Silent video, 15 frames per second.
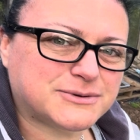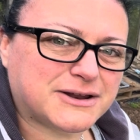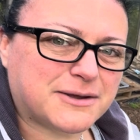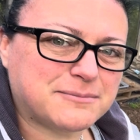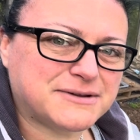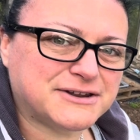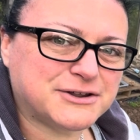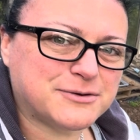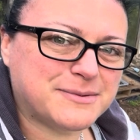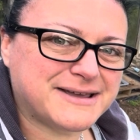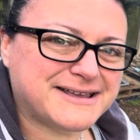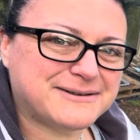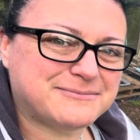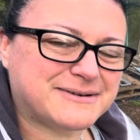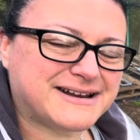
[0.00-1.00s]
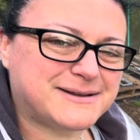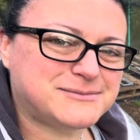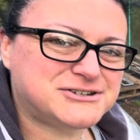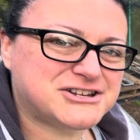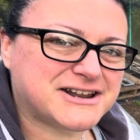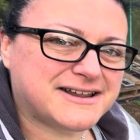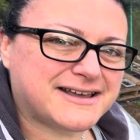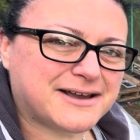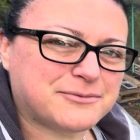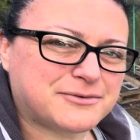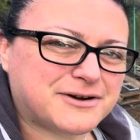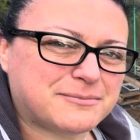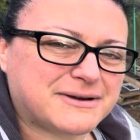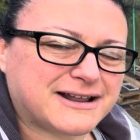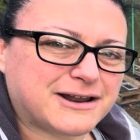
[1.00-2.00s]
Allotment Newbie. My name's Jenna and we're
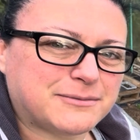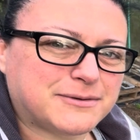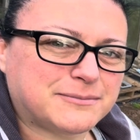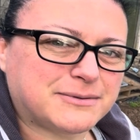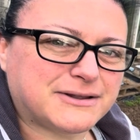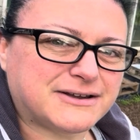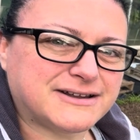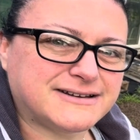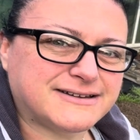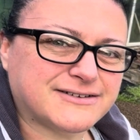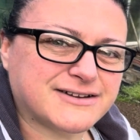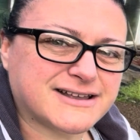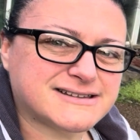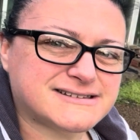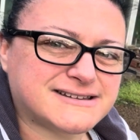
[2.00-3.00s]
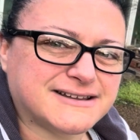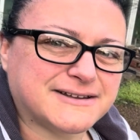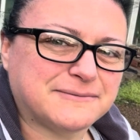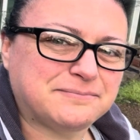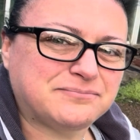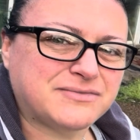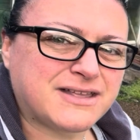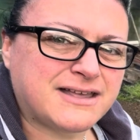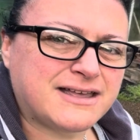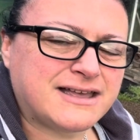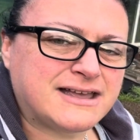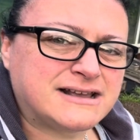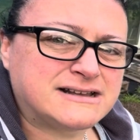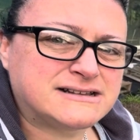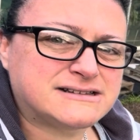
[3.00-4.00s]
at my allotment plot in Doncaster.
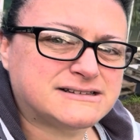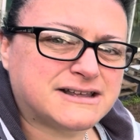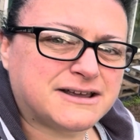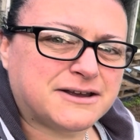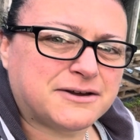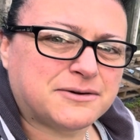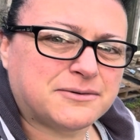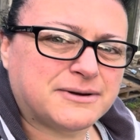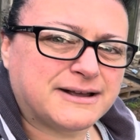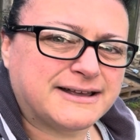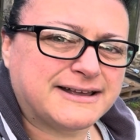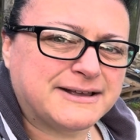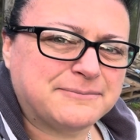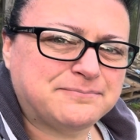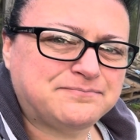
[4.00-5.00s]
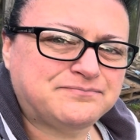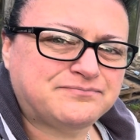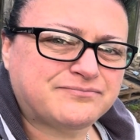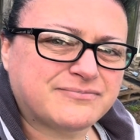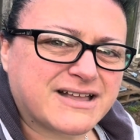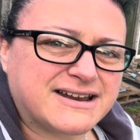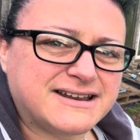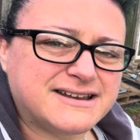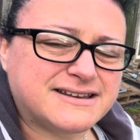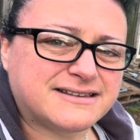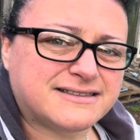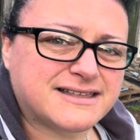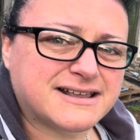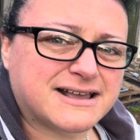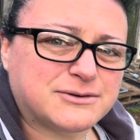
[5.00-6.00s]
So I didn't
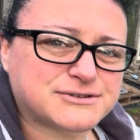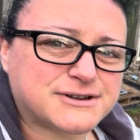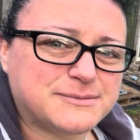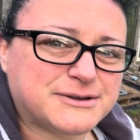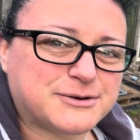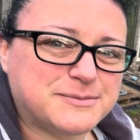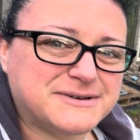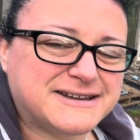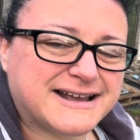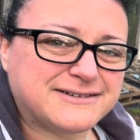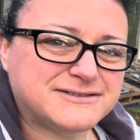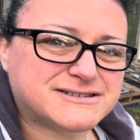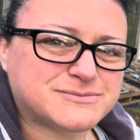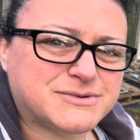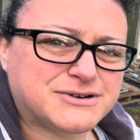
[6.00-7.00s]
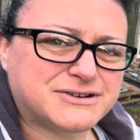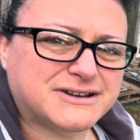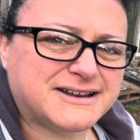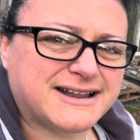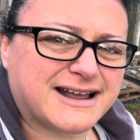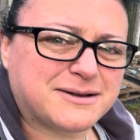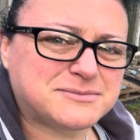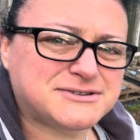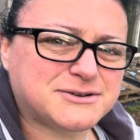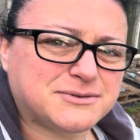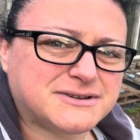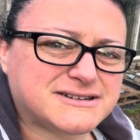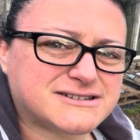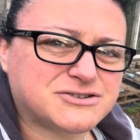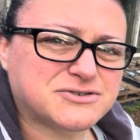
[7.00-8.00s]
think I was going to be coming down this morning. It
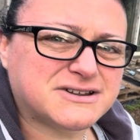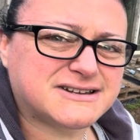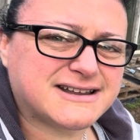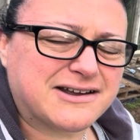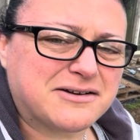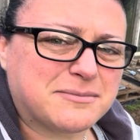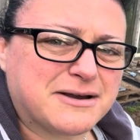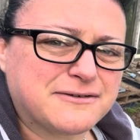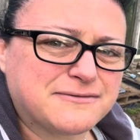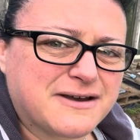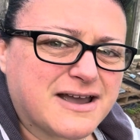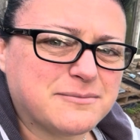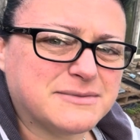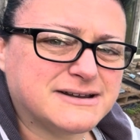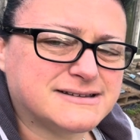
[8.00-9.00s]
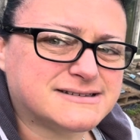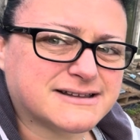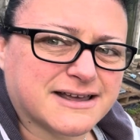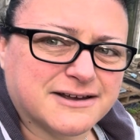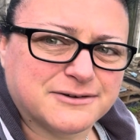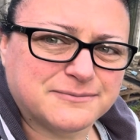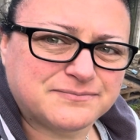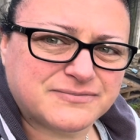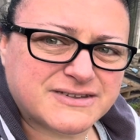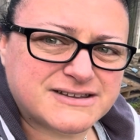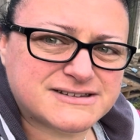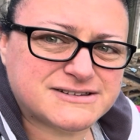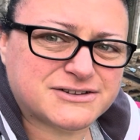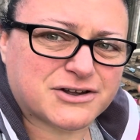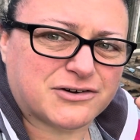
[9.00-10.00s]
absolutely slung it down about 5 minutes ago.
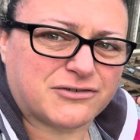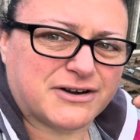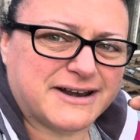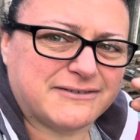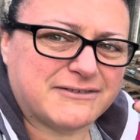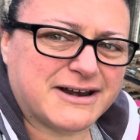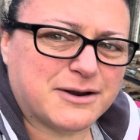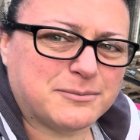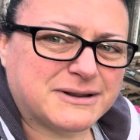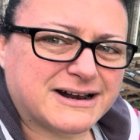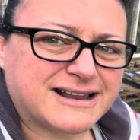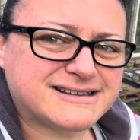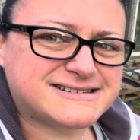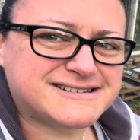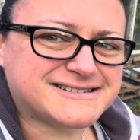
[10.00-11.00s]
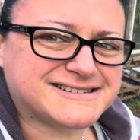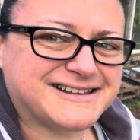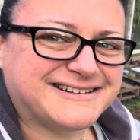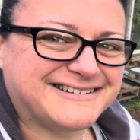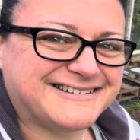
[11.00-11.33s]
Still got rain on my glasses.